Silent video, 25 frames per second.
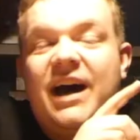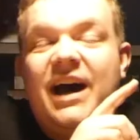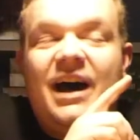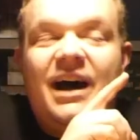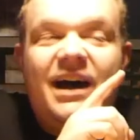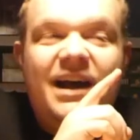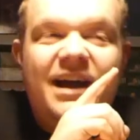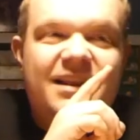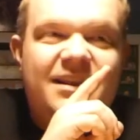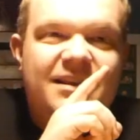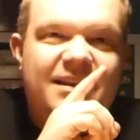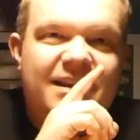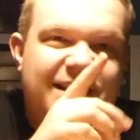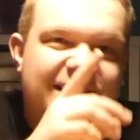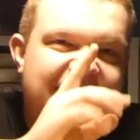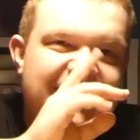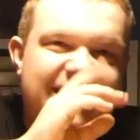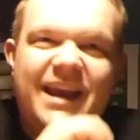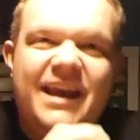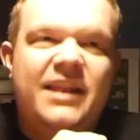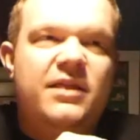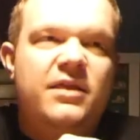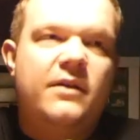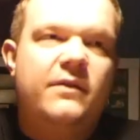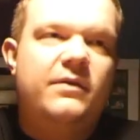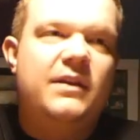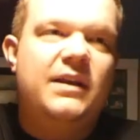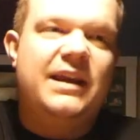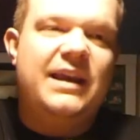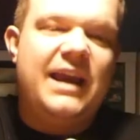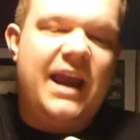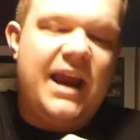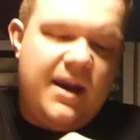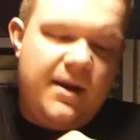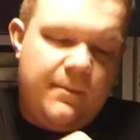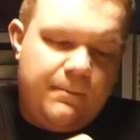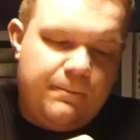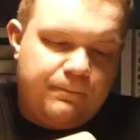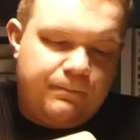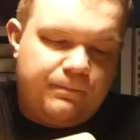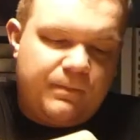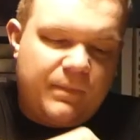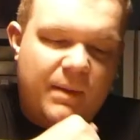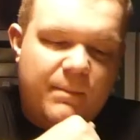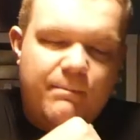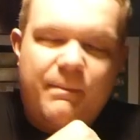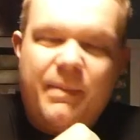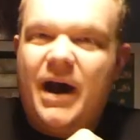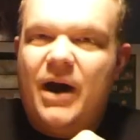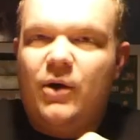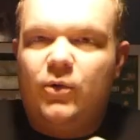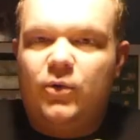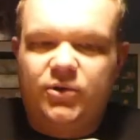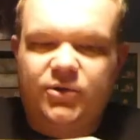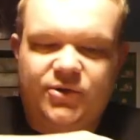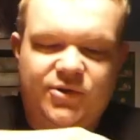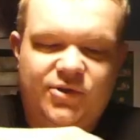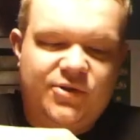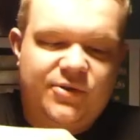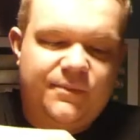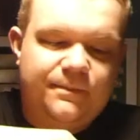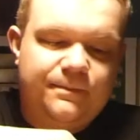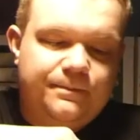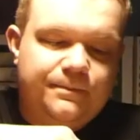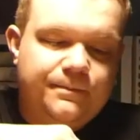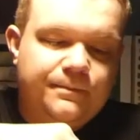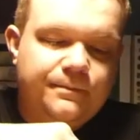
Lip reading: are at the end of the game powers.